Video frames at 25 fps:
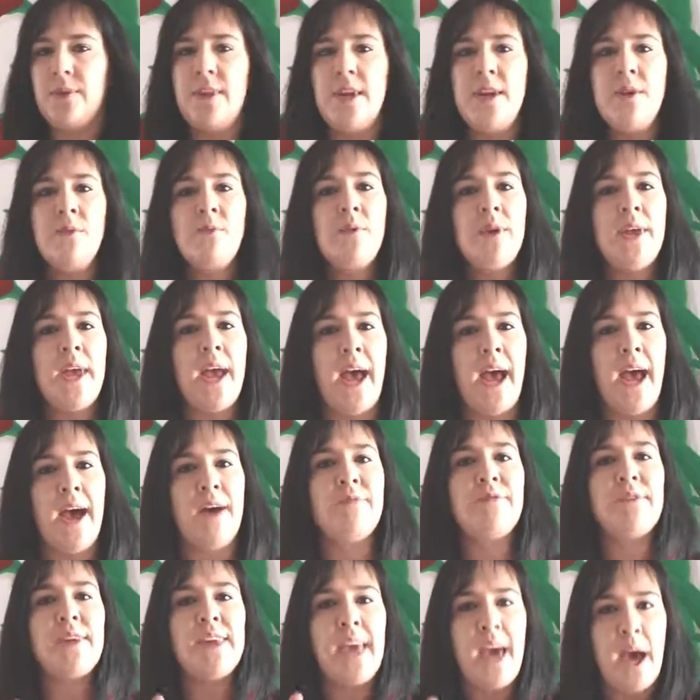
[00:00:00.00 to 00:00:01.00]
then we
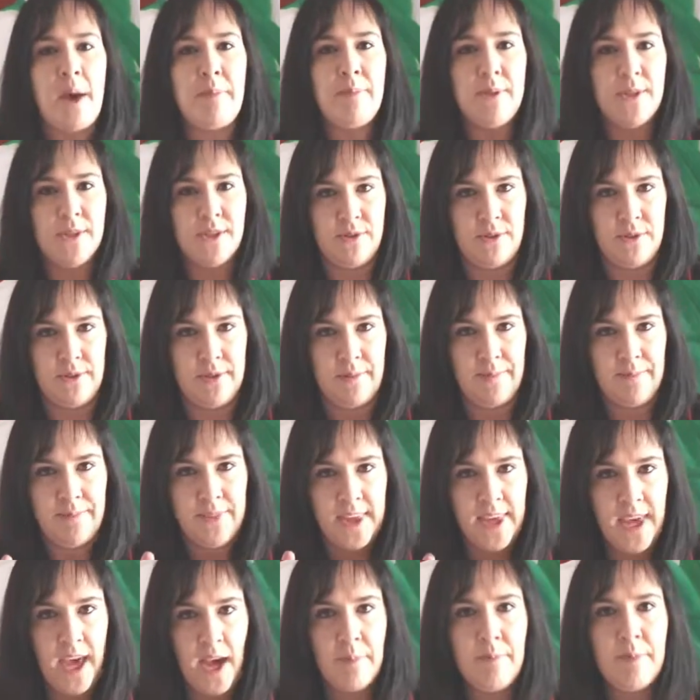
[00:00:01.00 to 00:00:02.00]
have capital.
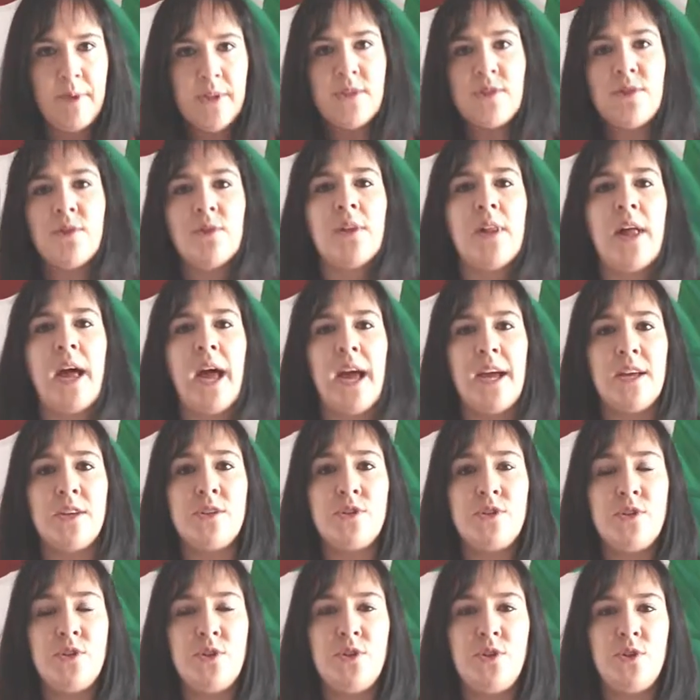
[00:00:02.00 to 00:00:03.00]
Capital
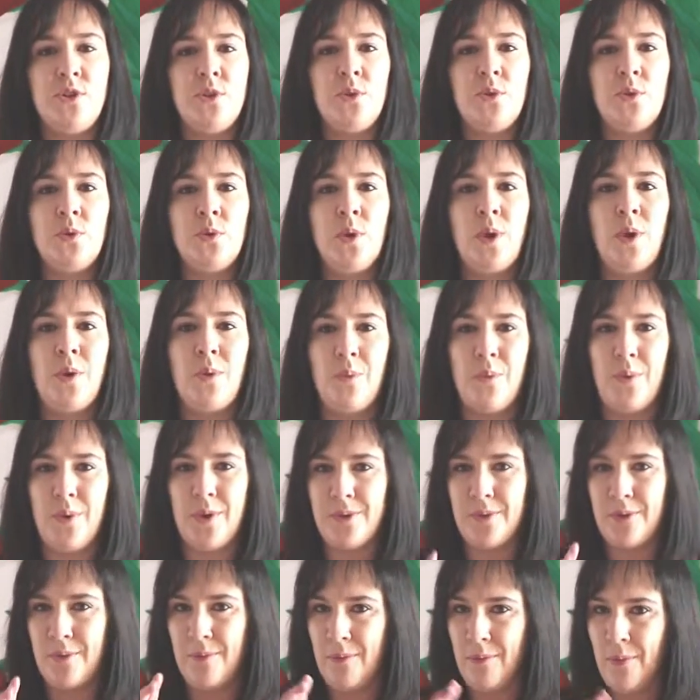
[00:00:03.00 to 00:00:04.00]
has to do
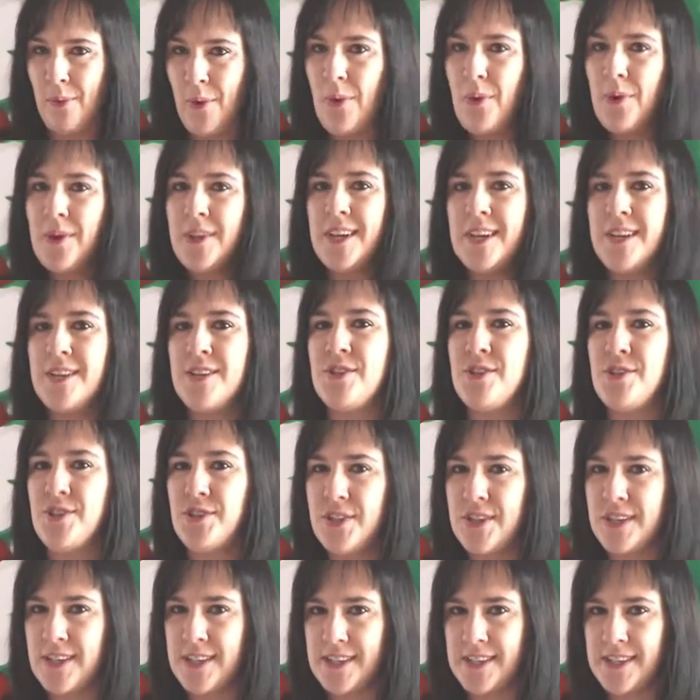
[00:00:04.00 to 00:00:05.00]
with more than
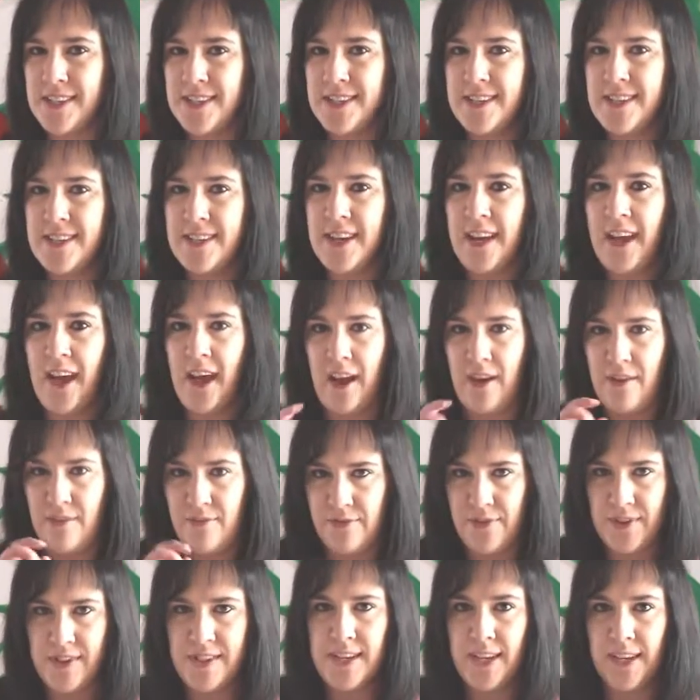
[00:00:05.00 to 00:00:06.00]
just
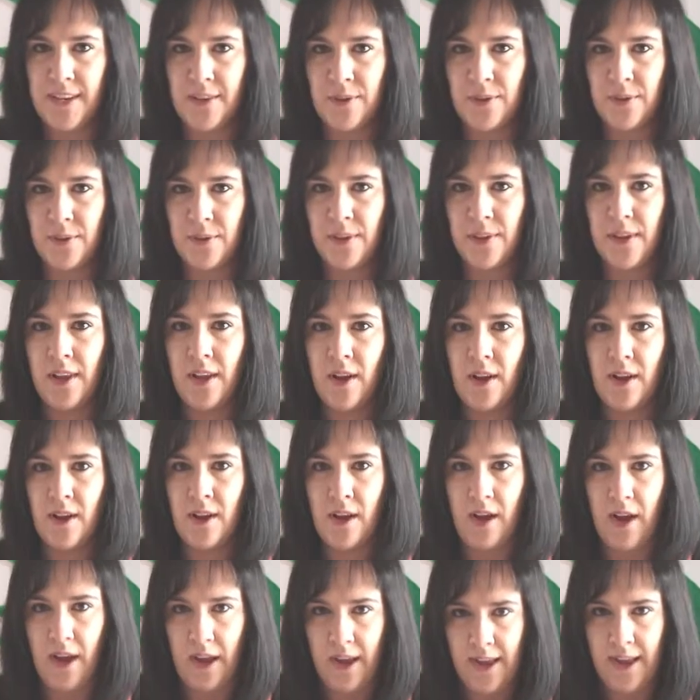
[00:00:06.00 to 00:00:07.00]
physical
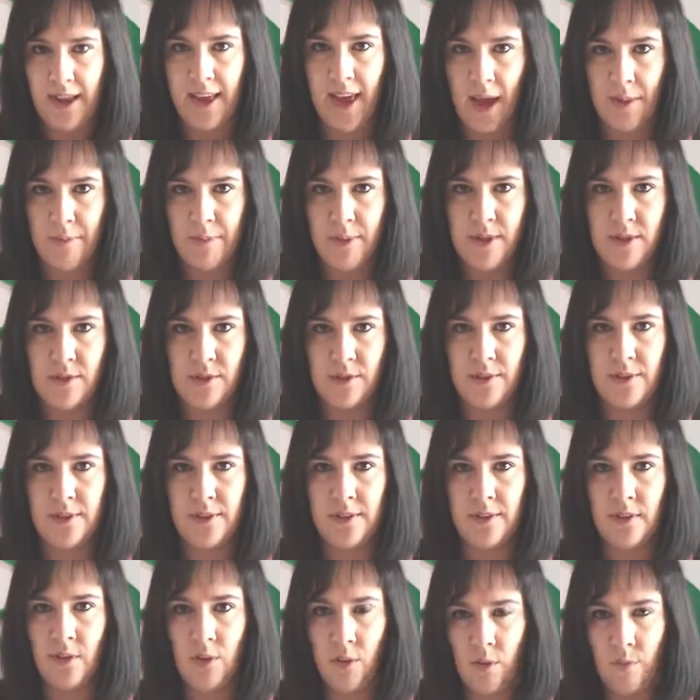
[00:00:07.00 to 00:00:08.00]
capital,
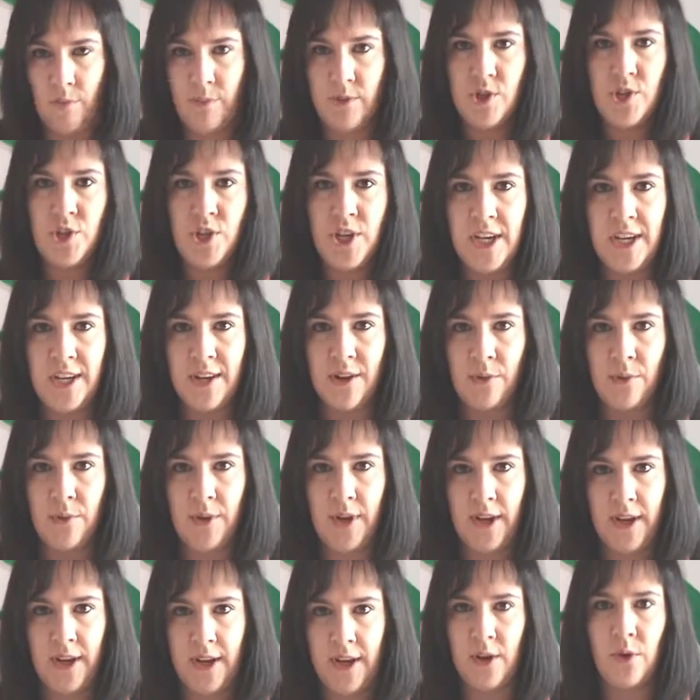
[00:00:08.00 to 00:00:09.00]

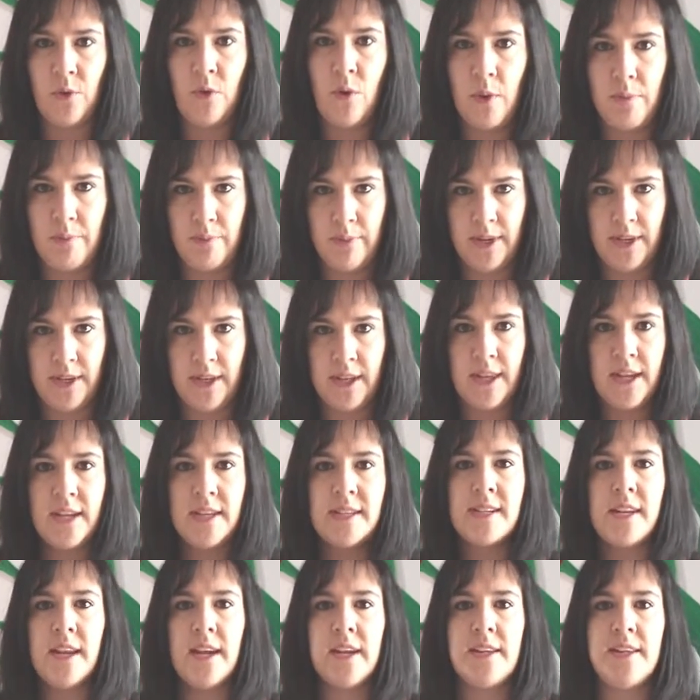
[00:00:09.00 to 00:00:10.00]
machinery, equipment,
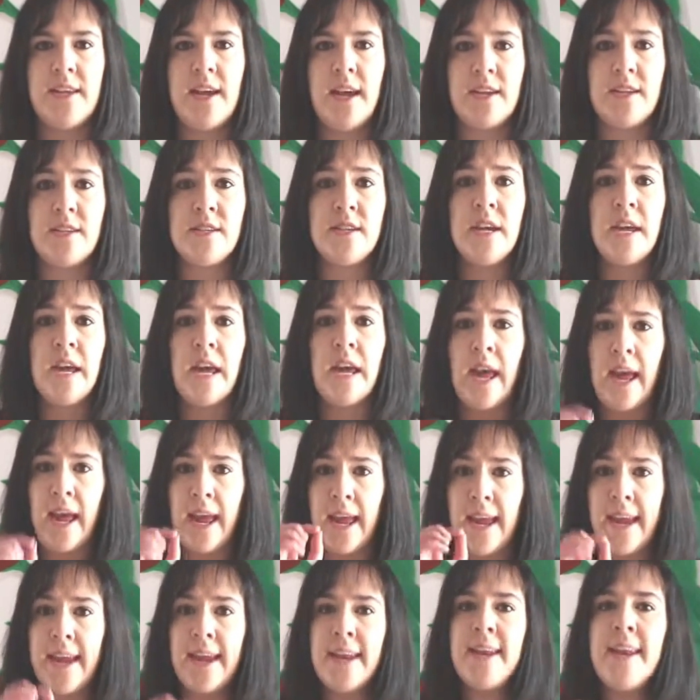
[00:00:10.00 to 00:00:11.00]
things like that.
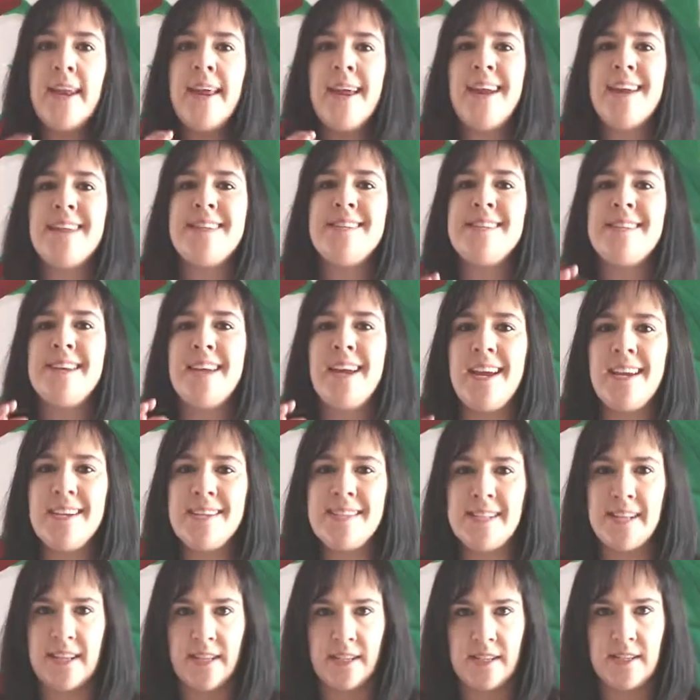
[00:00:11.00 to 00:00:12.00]
In its
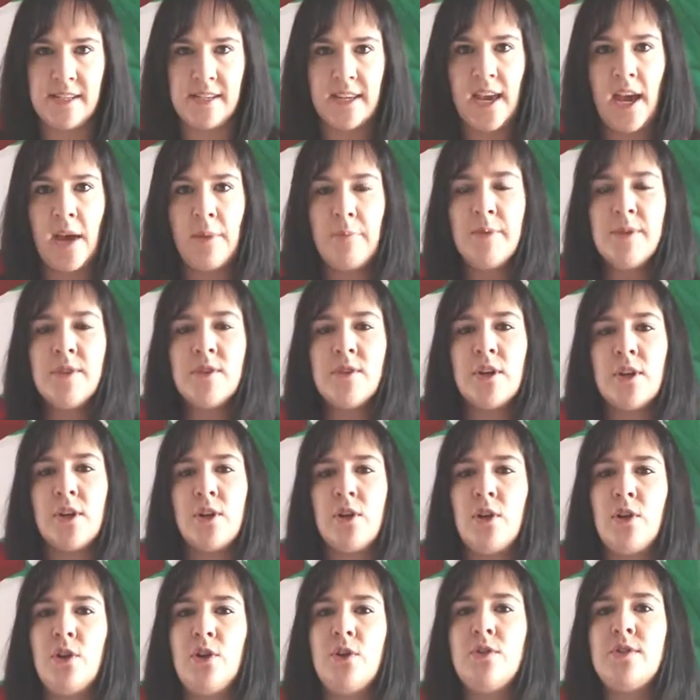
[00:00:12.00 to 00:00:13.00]
essence, capital
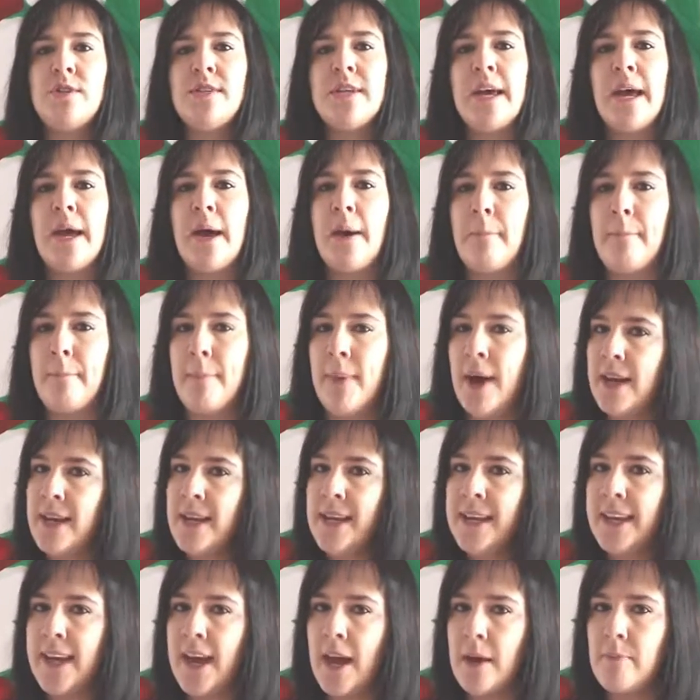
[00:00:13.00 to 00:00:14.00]
includes
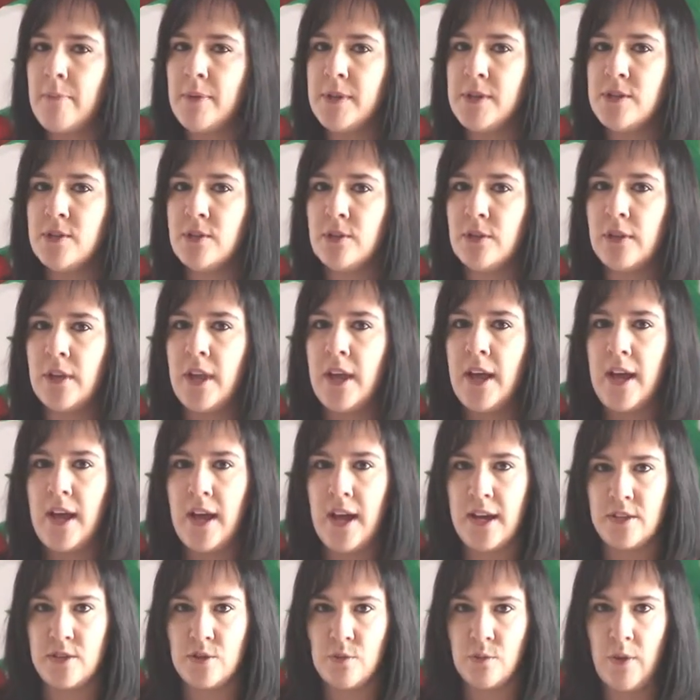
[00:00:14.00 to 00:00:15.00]
money capital
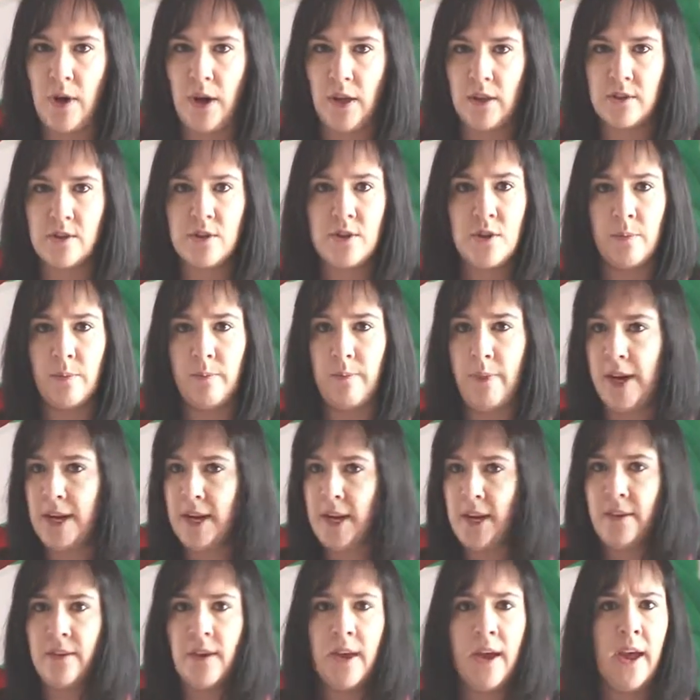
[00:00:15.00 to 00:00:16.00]
as well. So
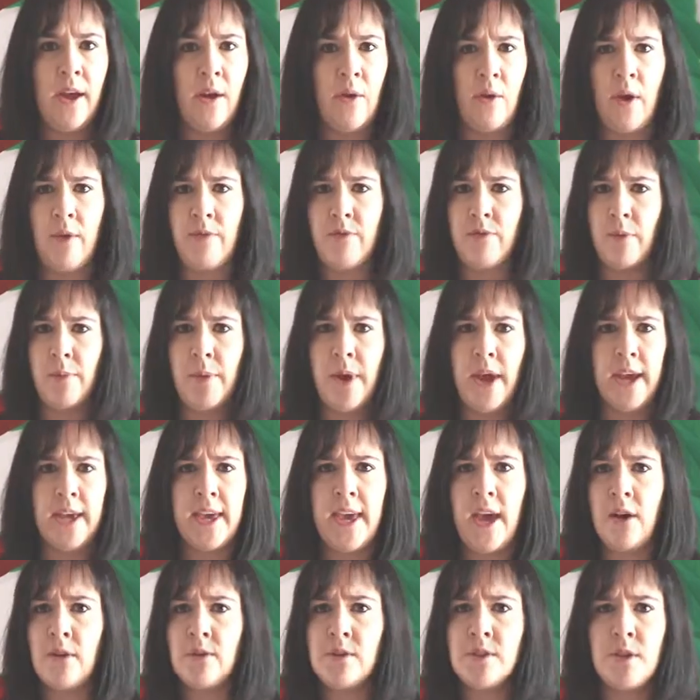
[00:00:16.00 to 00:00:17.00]
money, from an
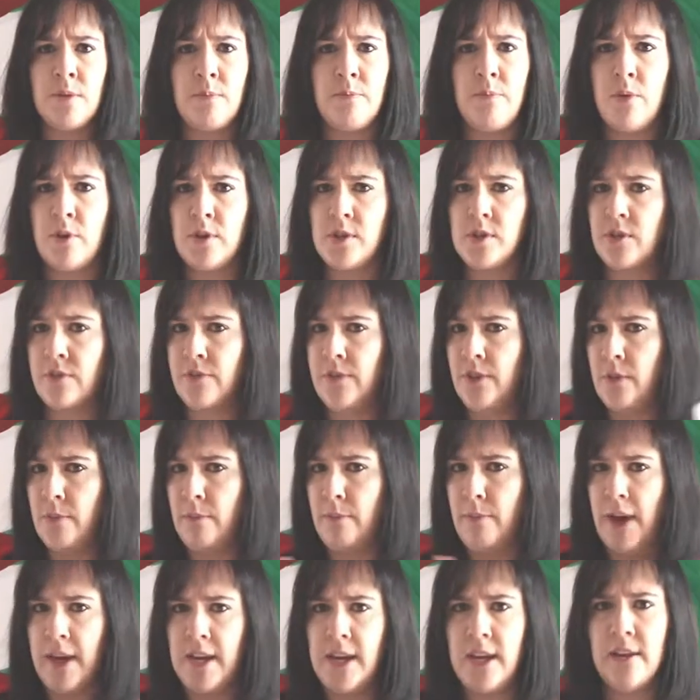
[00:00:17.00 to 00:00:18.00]
accounting point of view,
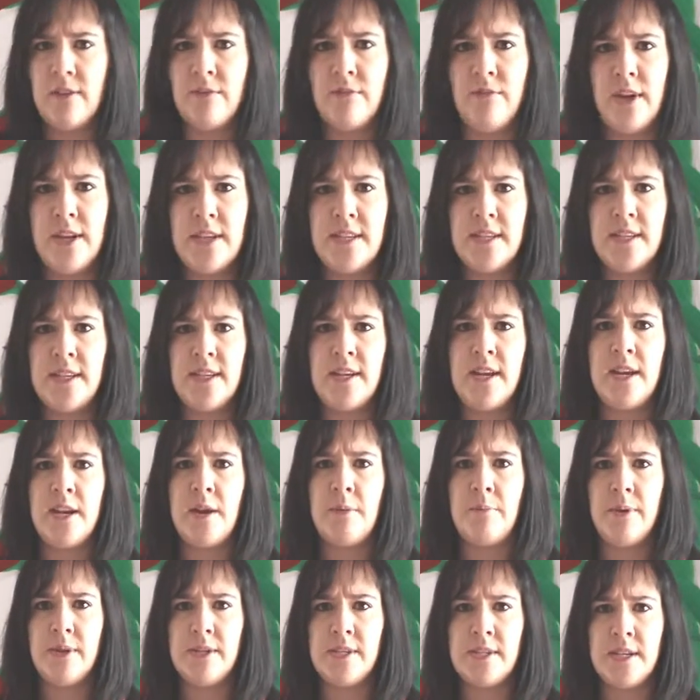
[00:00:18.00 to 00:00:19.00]
money invested in
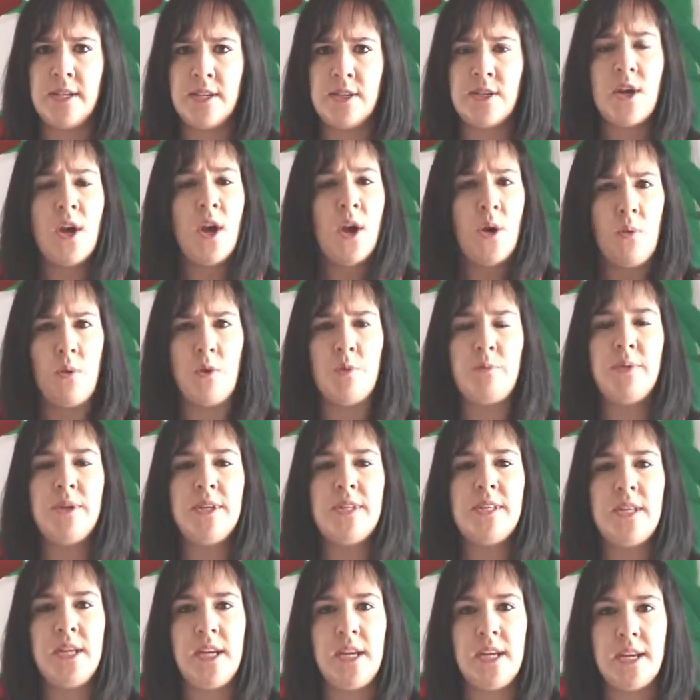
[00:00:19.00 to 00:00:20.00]
a business would be
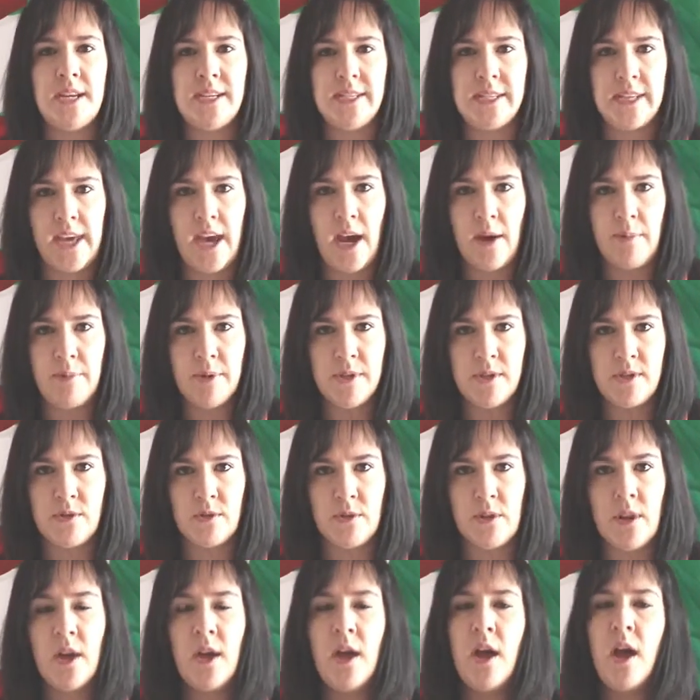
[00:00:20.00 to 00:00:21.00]
seen as
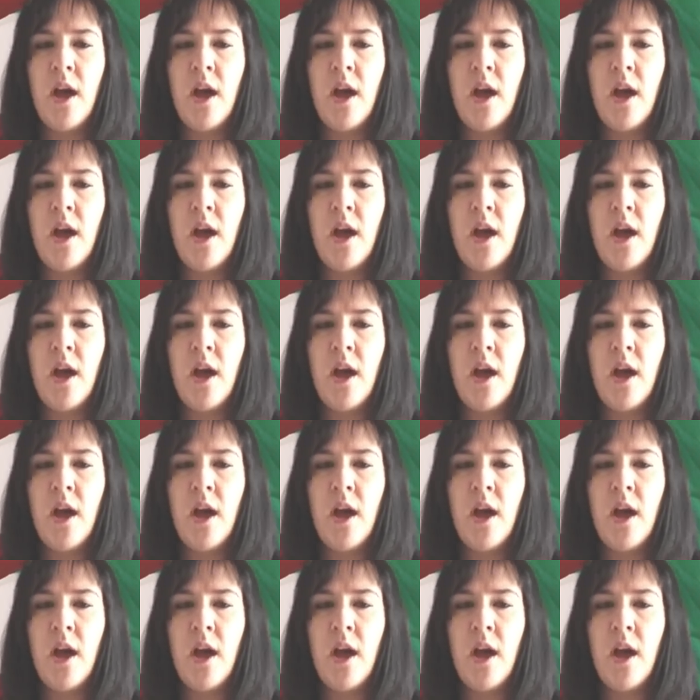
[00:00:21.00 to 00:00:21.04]
capital.